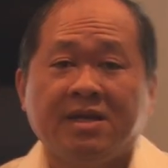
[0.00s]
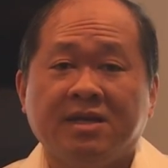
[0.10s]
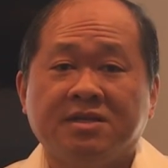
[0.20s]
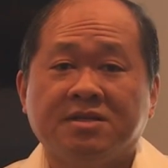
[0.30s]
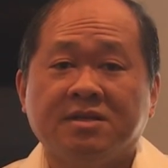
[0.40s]

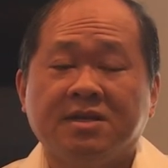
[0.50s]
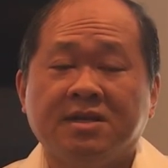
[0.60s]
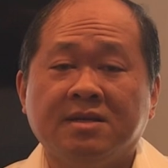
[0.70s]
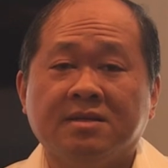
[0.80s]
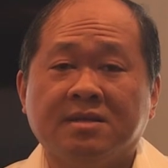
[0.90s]

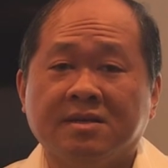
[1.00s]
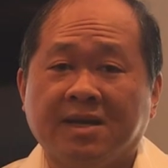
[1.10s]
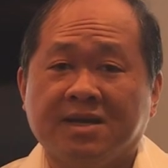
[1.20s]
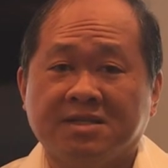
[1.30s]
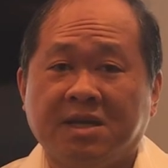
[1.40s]
The
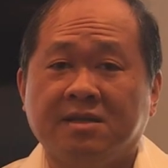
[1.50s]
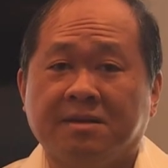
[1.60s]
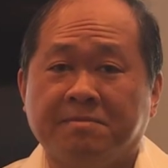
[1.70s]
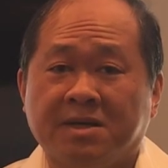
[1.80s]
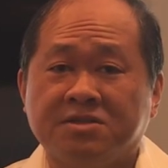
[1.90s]

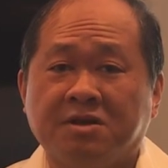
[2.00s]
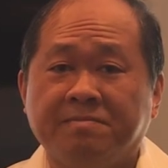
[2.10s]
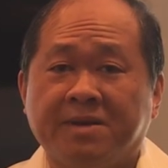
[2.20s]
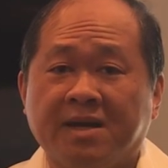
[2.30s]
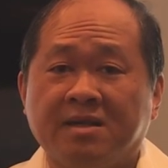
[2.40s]
testator must
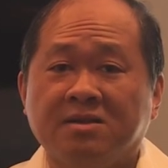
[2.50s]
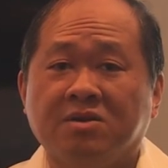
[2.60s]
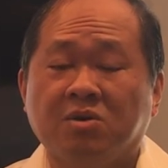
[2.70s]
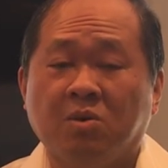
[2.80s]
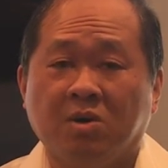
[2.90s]
not be under
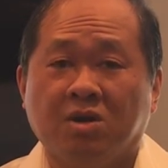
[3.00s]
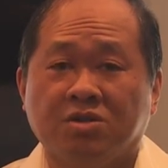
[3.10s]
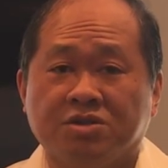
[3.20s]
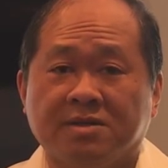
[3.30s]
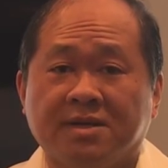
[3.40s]

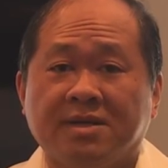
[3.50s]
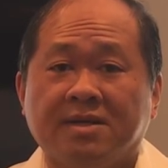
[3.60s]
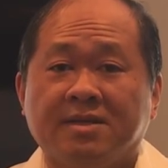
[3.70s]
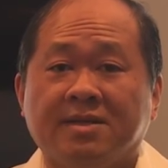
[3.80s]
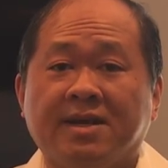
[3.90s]
coercion,
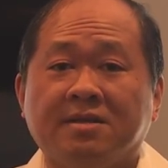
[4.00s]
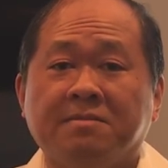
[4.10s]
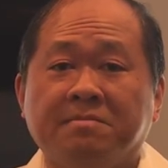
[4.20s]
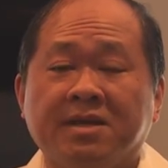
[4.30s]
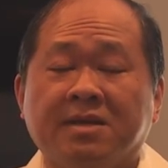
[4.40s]
that the
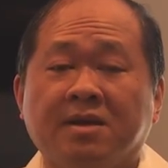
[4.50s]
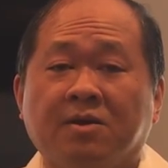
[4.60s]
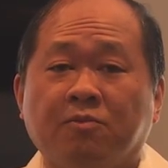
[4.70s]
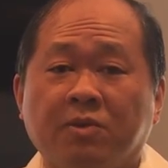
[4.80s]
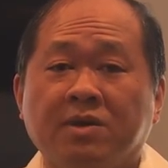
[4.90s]
making
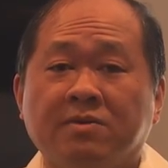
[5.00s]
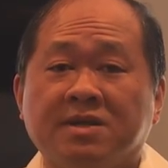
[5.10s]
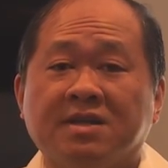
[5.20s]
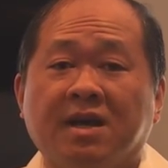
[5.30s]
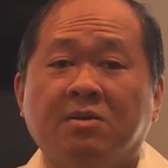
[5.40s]
of will
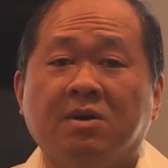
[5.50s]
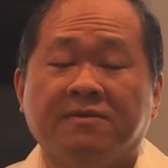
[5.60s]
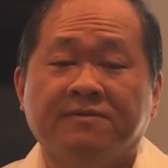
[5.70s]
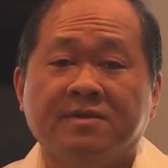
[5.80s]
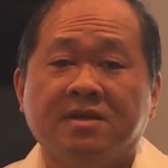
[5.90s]
is out
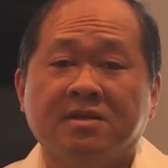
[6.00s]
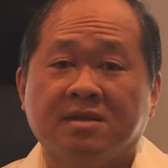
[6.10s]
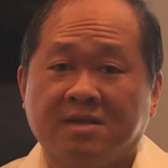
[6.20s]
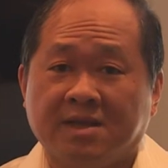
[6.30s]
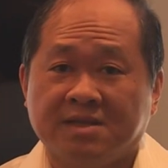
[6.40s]
of
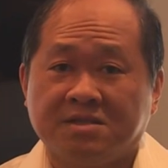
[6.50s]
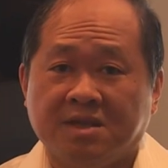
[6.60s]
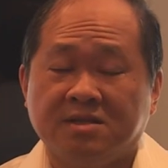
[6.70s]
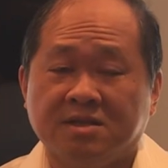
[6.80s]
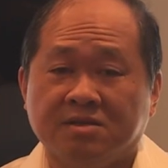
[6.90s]
the
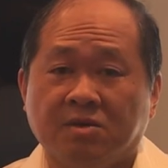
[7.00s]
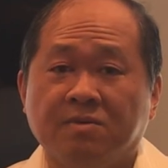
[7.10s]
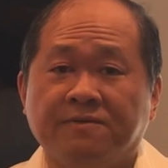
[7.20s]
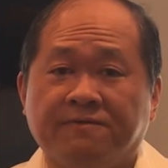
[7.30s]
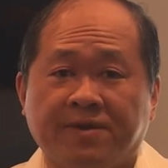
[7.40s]
testator's
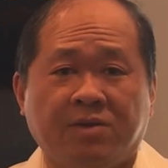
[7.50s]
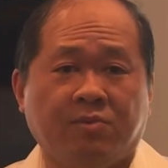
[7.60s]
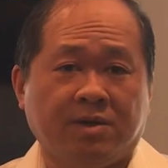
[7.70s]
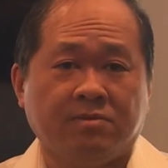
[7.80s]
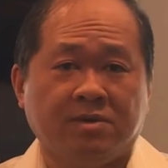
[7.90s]
own free
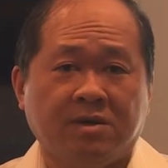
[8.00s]
will.